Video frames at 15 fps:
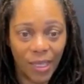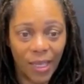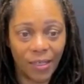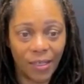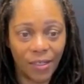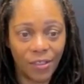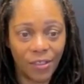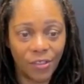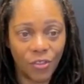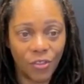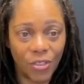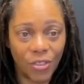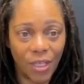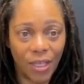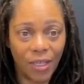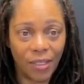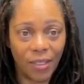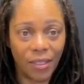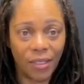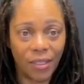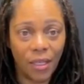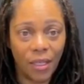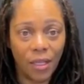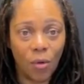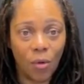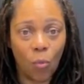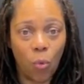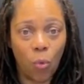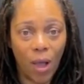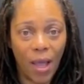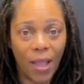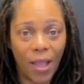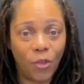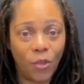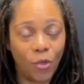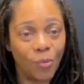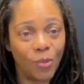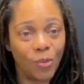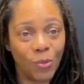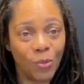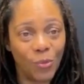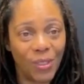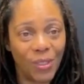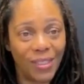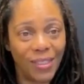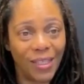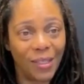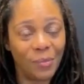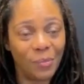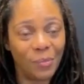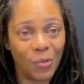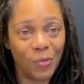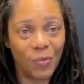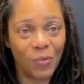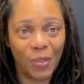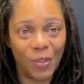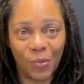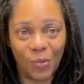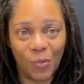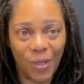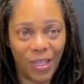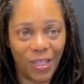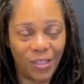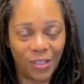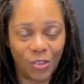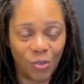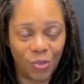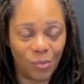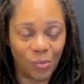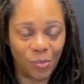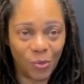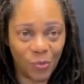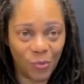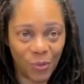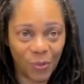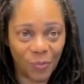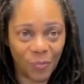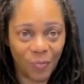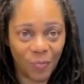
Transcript: and understanding why you're doing and moving the way that you're moving.